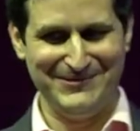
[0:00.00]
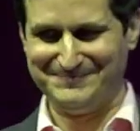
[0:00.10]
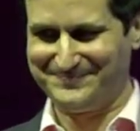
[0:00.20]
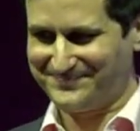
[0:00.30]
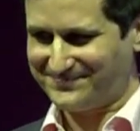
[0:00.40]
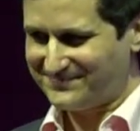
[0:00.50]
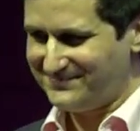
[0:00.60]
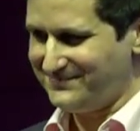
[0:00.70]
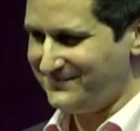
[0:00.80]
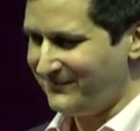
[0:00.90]

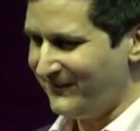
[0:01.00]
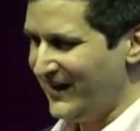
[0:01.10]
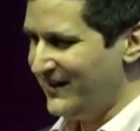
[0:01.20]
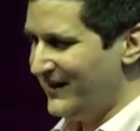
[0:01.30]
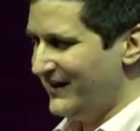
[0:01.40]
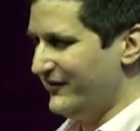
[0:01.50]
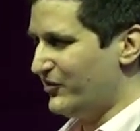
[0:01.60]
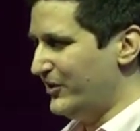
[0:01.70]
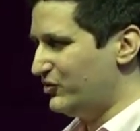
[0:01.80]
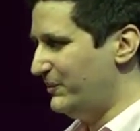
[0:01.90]
Uh, it's
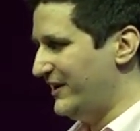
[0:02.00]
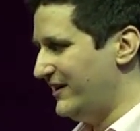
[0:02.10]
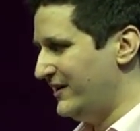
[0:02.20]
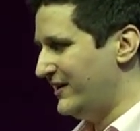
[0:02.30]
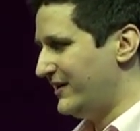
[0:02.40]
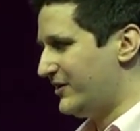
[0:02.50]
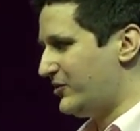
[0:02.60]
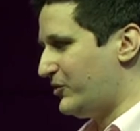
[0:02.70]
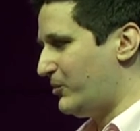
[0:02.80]
going to be